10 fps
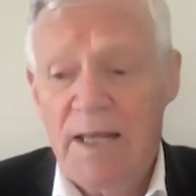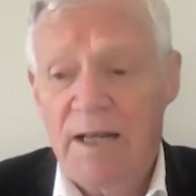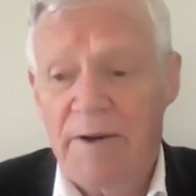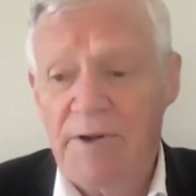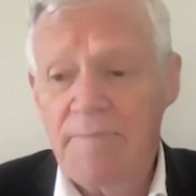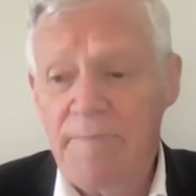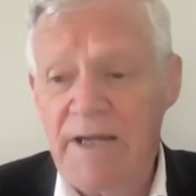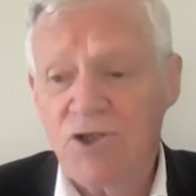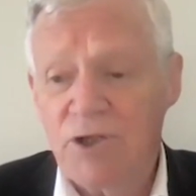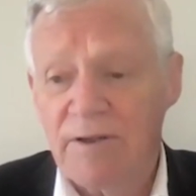Now, in
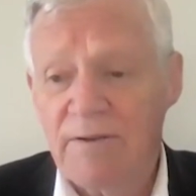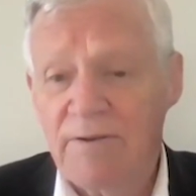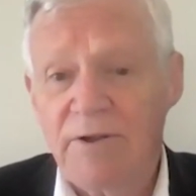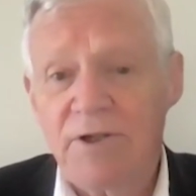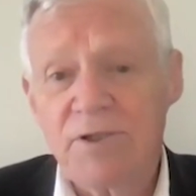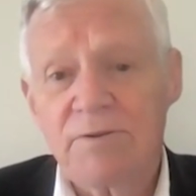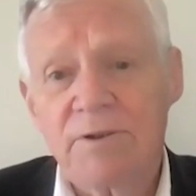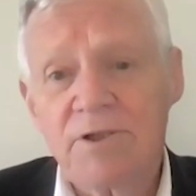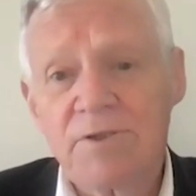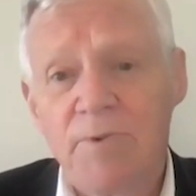dementia, these
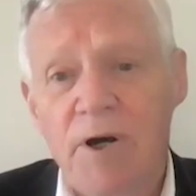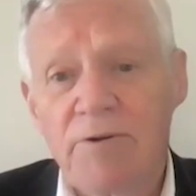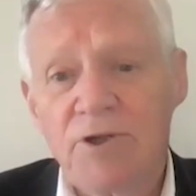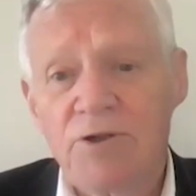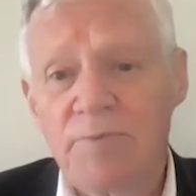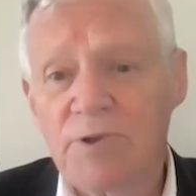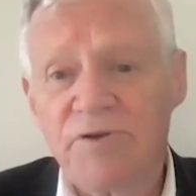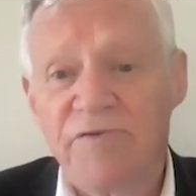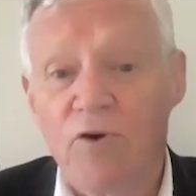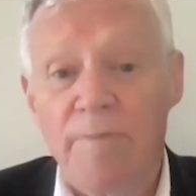
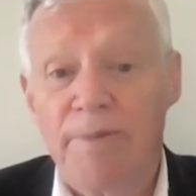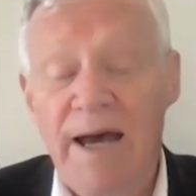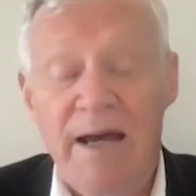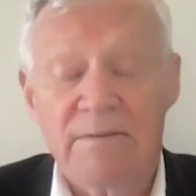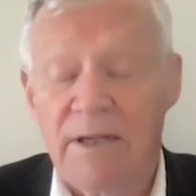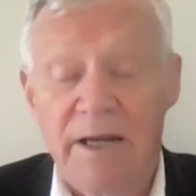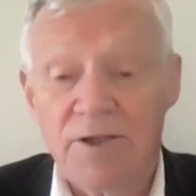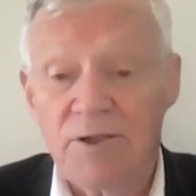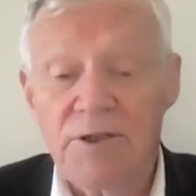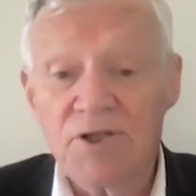microtubules fall apart. They
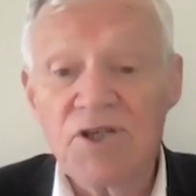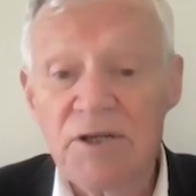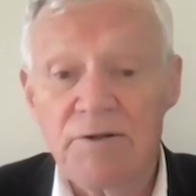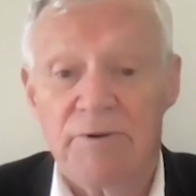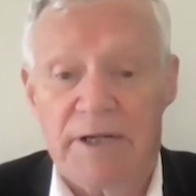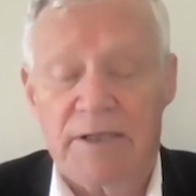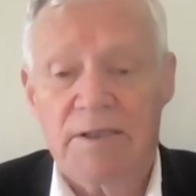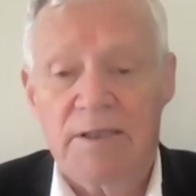actually disintegrate.